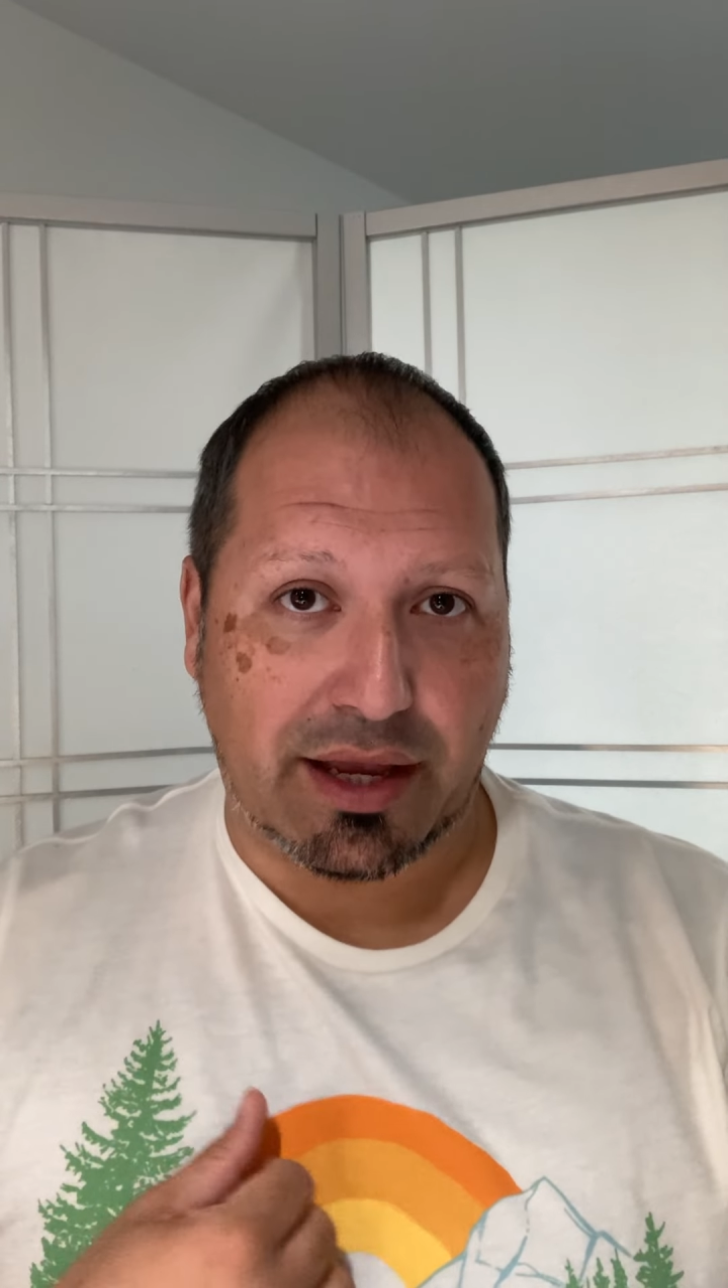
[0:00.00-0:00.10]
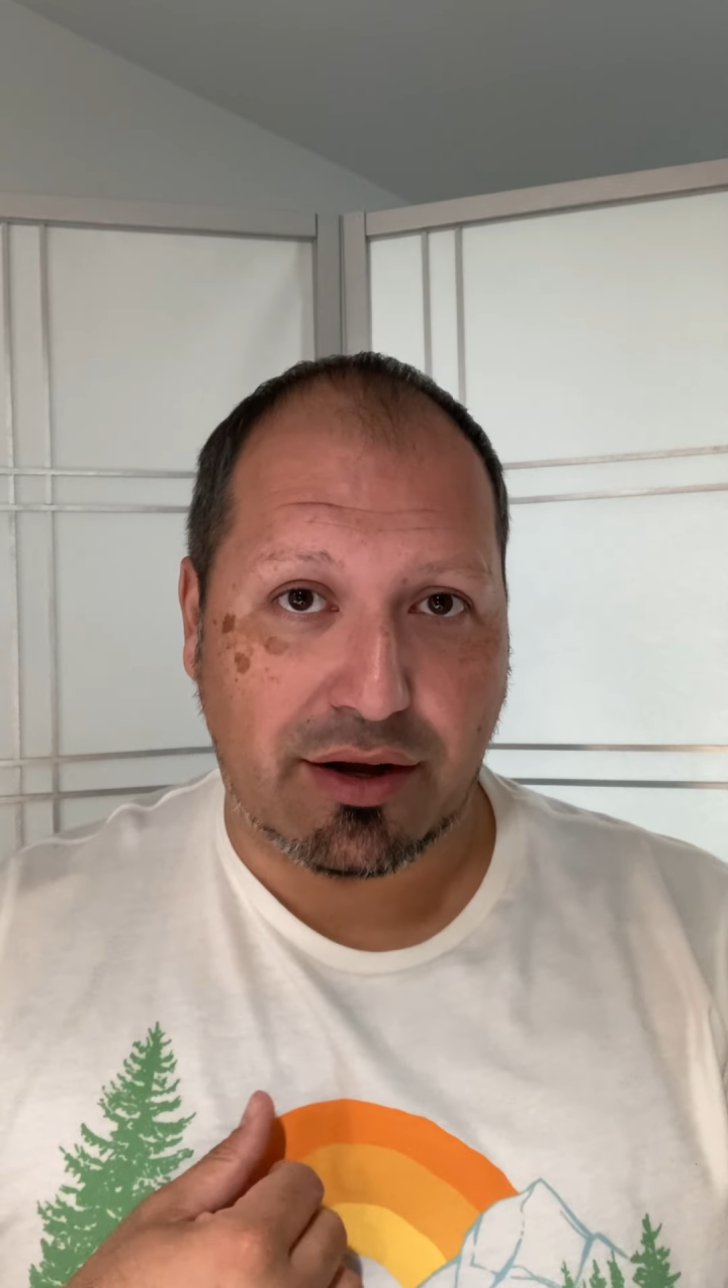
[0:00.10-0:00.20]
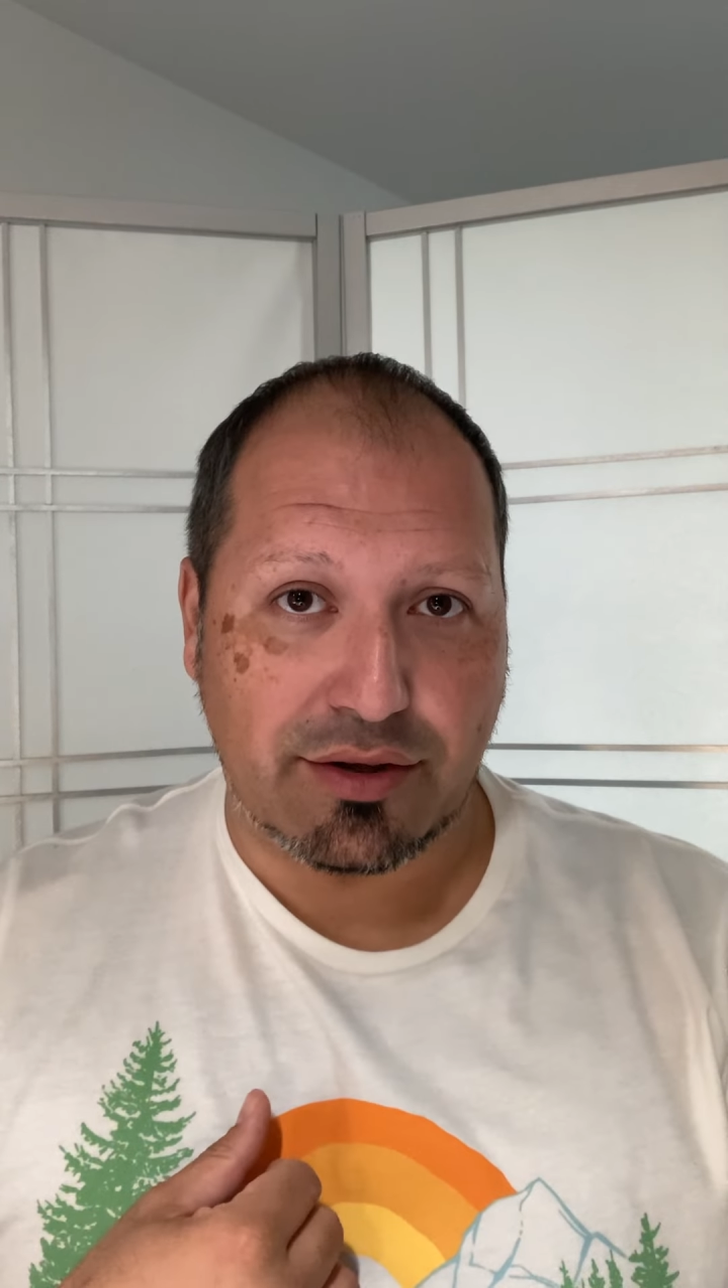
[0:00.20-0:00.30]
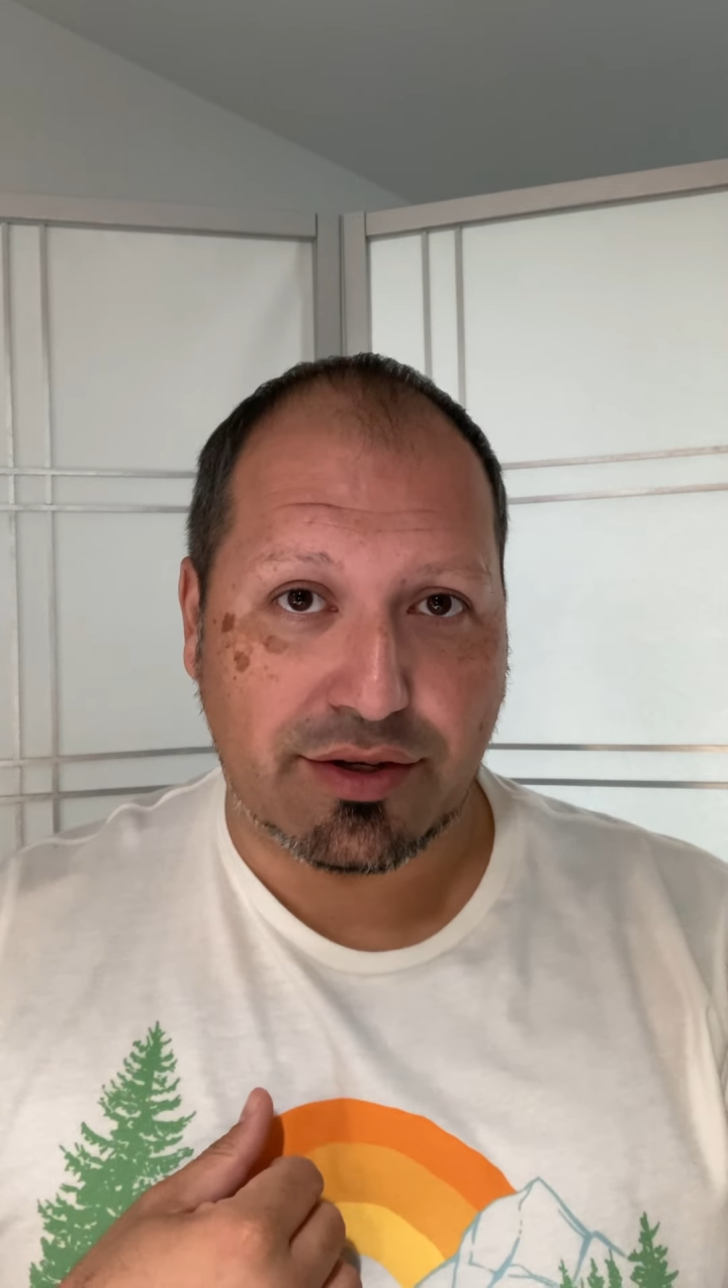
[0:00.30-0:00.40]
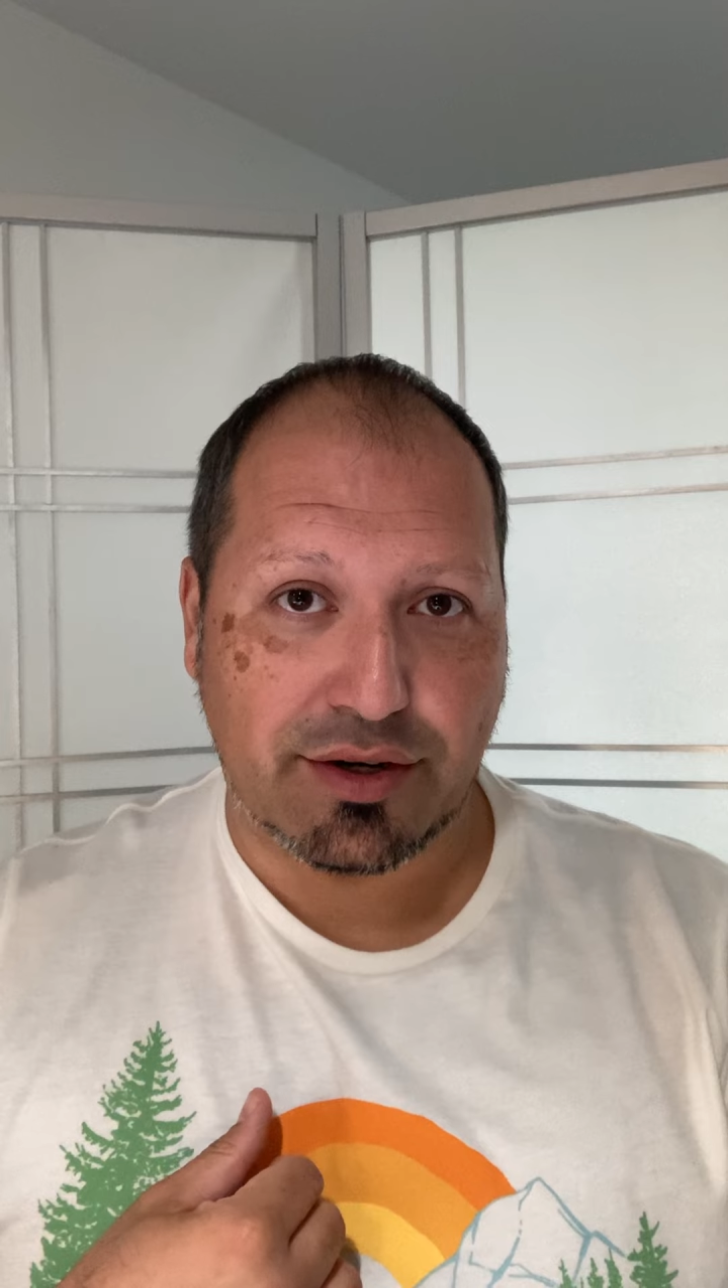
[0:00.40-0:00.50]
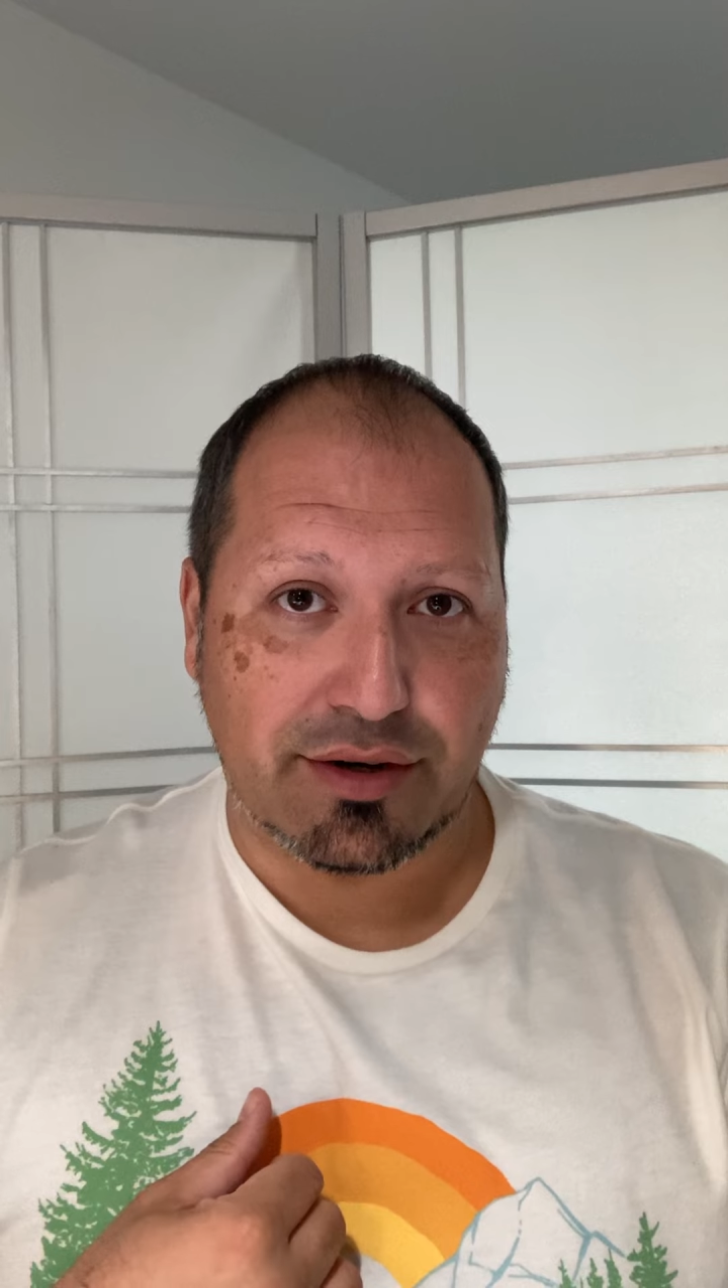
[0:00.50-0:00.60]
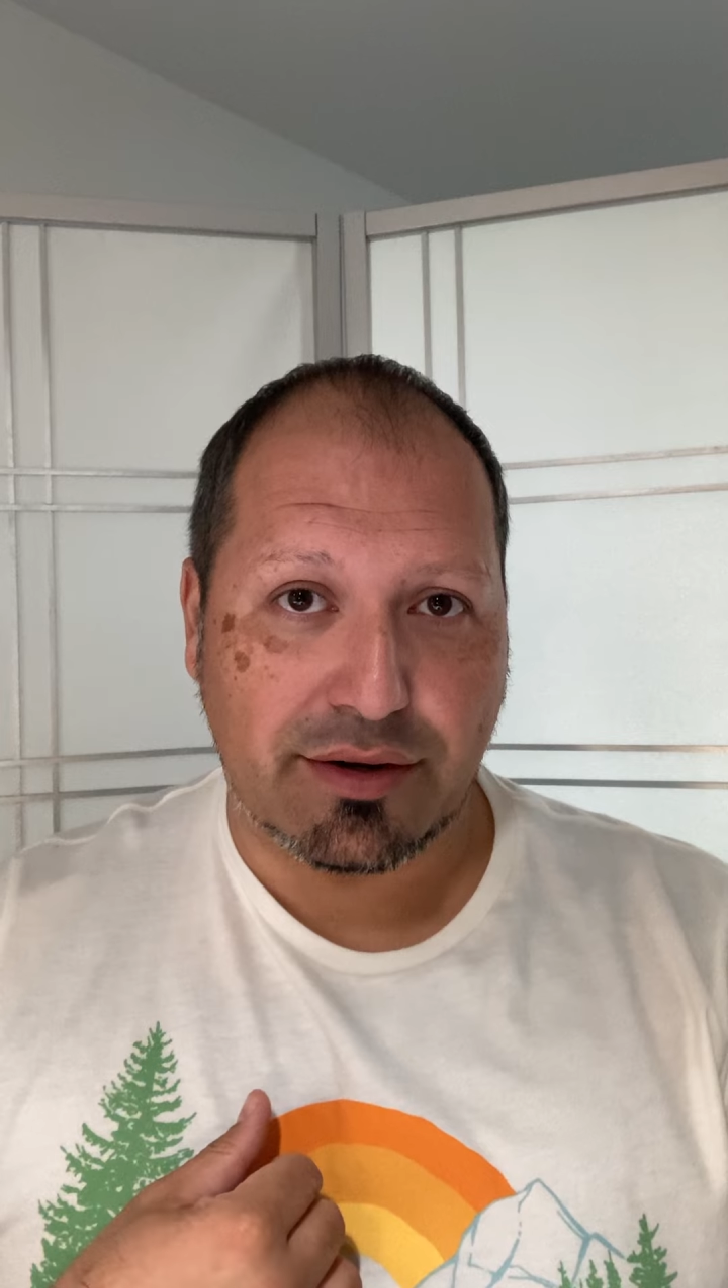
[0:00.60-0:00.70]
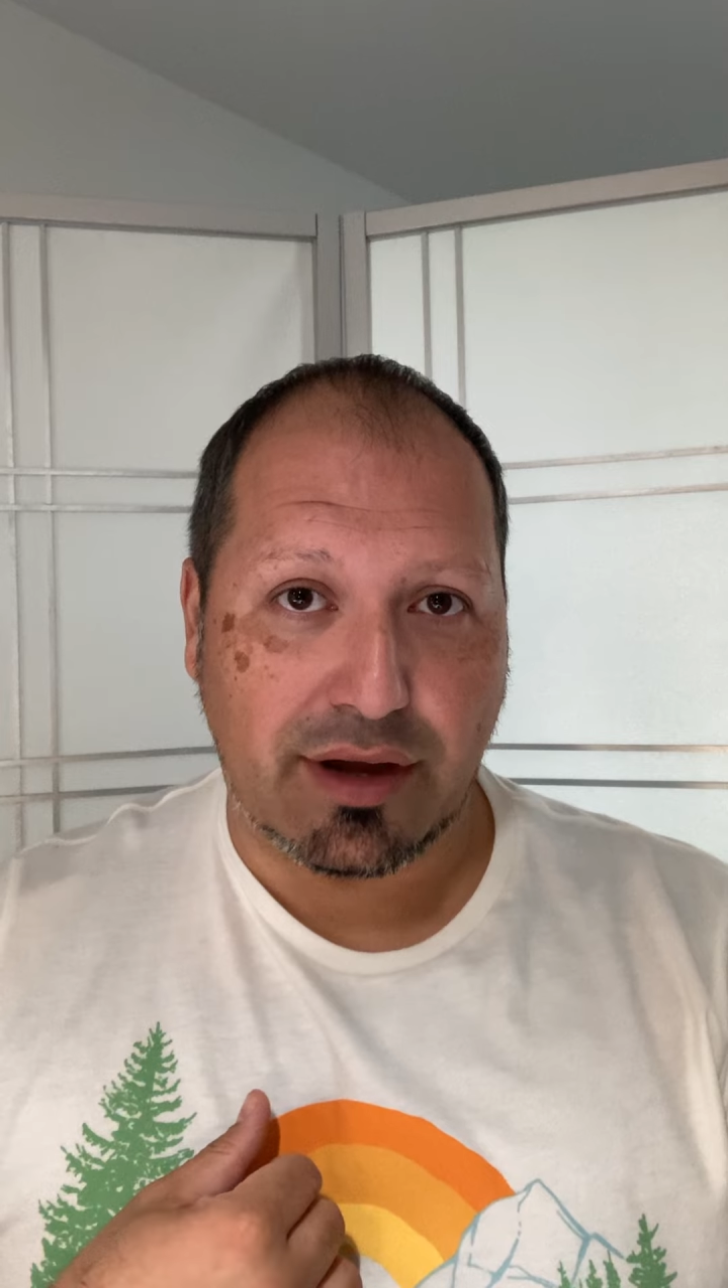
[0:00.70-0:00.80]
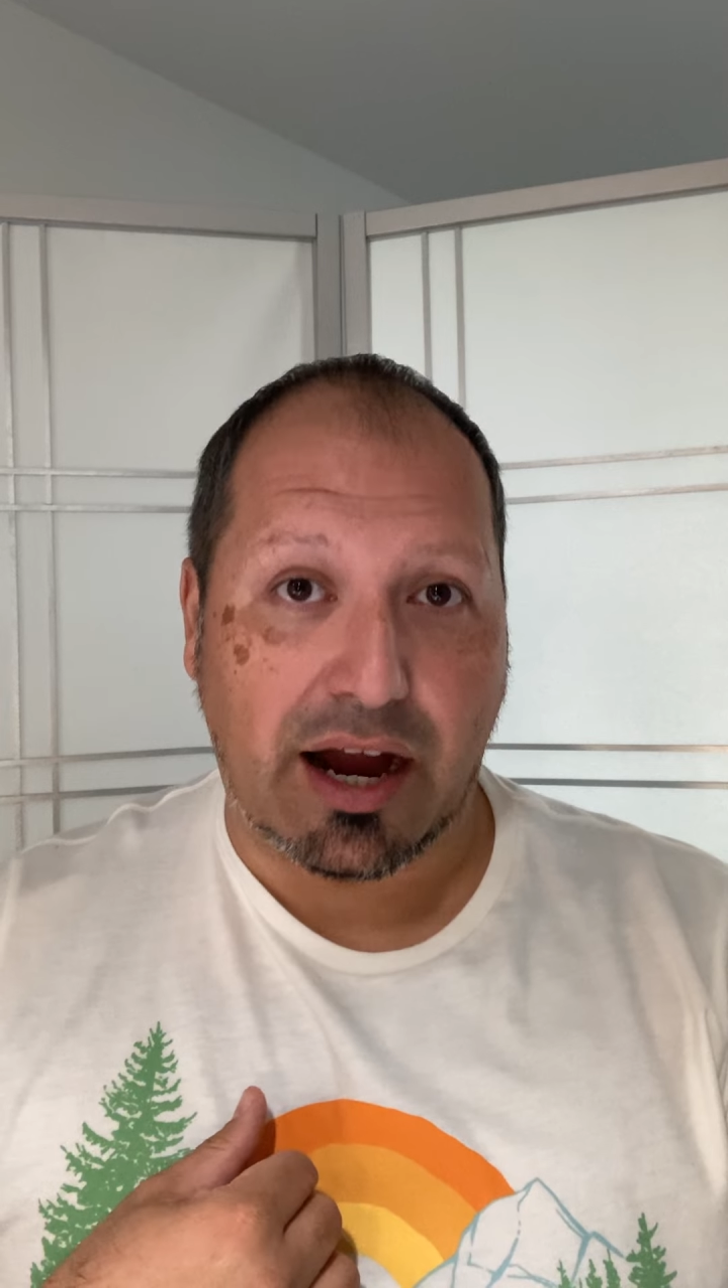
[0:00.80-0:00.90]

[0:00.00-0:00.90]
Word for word: culture,